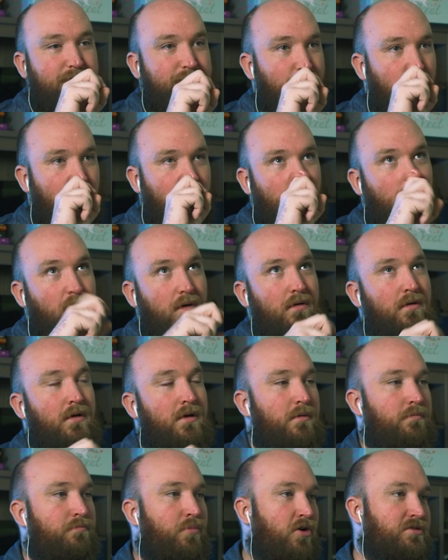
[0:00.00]
for
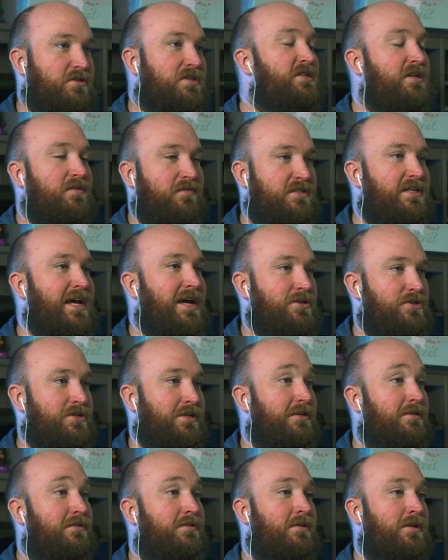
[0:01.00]
positive
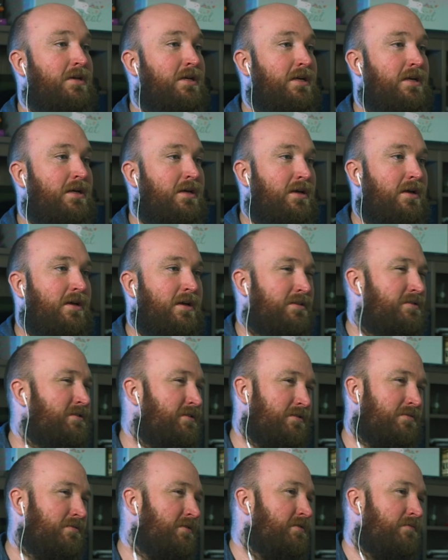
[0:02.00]
attention,
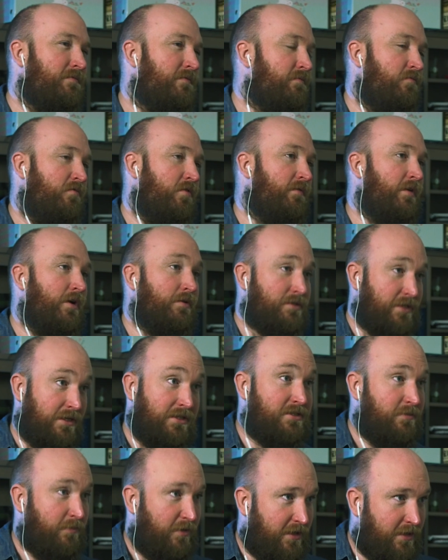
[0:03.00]
it's
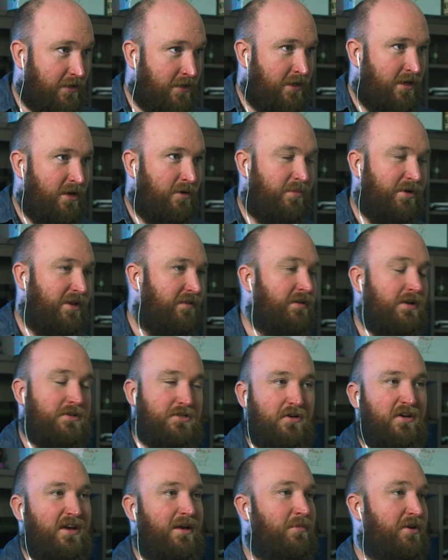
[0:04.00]
revolting to me. But if they're
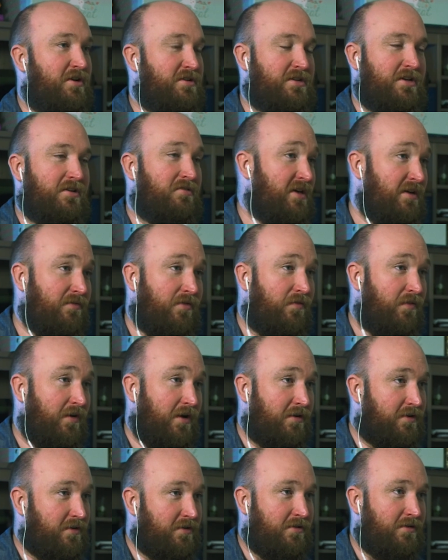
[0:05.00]
doing it because they don't give a
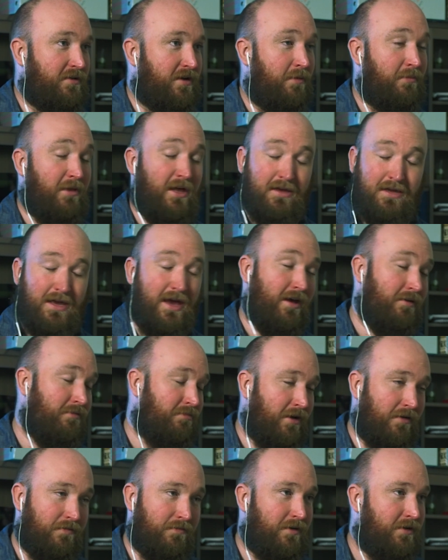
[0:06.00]
fuck, I'm like, yeah,
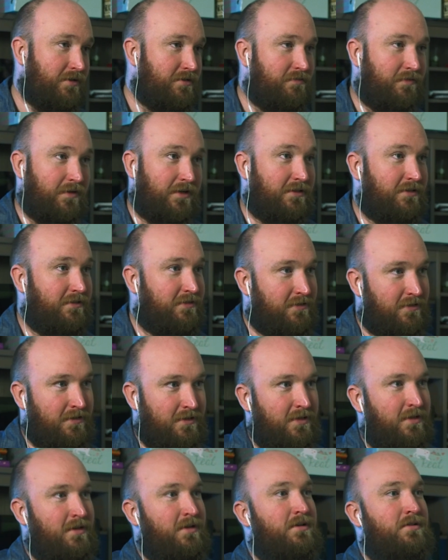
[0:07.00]
go for it. It's fine. Yeah.
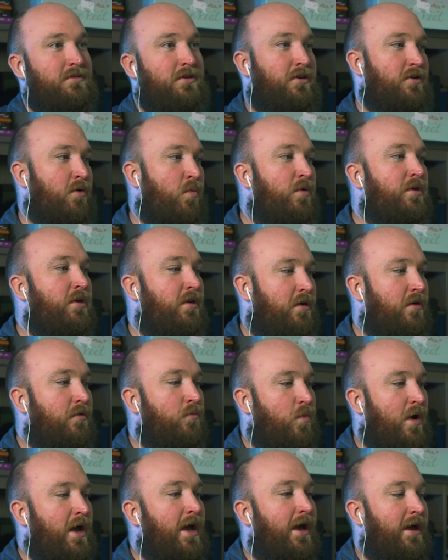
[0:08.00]
You
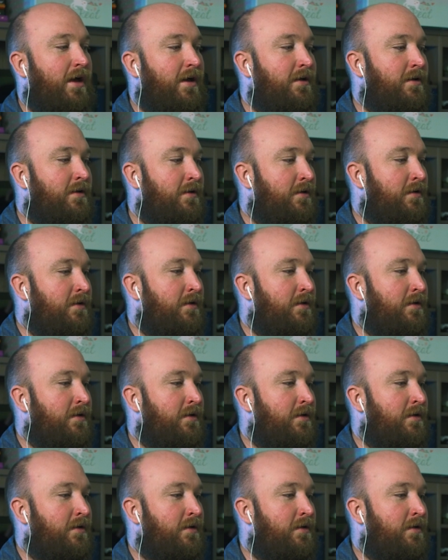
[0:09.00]
can wear